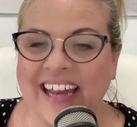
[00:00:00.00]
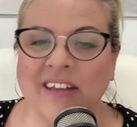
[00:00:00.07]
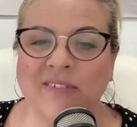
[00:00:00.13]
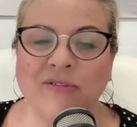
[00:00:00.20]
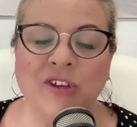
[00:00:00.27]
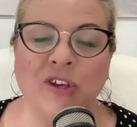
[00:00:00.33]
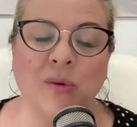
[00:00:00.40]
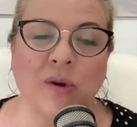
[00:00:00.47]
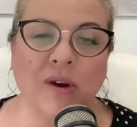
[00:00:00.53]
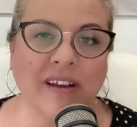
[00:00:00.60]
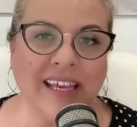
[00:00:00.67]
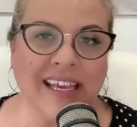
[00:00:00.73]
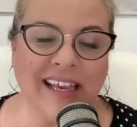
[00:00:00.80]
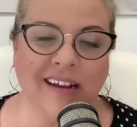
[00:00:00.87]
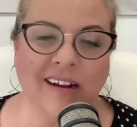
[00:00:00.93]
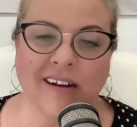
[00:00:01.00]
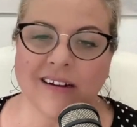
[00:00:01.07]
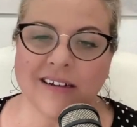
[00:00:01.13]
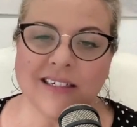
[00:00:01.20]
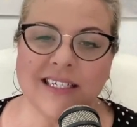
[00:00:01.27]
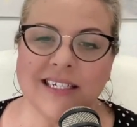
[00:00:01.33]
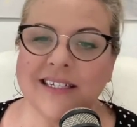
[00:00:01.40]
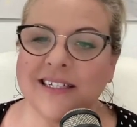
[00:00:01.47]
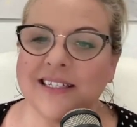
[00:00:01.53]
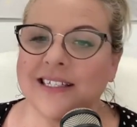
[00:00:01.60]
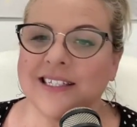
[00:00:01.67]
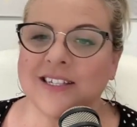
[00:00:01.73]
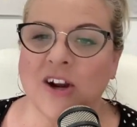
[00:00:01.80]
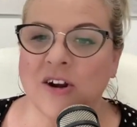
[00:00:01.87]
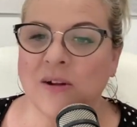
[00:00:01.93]
if you're eager to
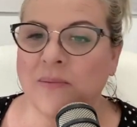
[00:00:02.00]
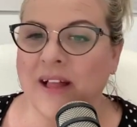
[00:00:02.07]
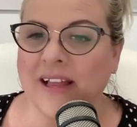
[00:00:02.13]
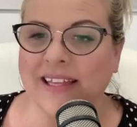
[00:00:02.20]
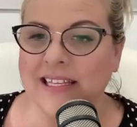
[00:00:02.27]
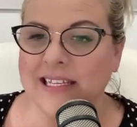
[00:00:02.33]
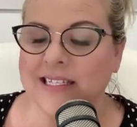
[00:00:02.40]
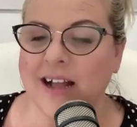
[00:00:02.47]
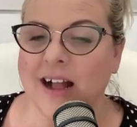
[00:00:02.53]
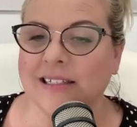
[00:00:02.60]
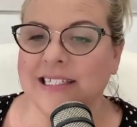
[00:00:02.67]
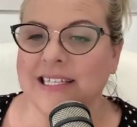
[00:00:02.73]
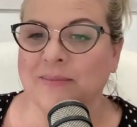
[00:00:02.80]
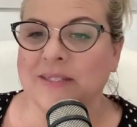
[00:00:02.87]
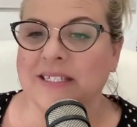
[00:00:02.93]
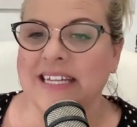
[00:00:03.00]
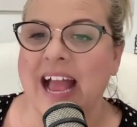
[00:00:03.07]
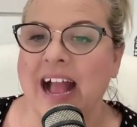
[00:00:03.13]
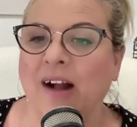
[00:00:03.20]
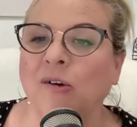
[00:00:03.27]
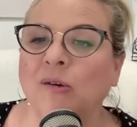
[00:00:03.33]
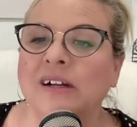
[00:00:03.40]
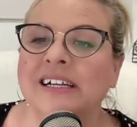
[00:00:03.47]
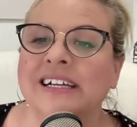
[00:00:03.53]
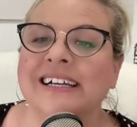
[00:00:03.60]
start applying these concepts now,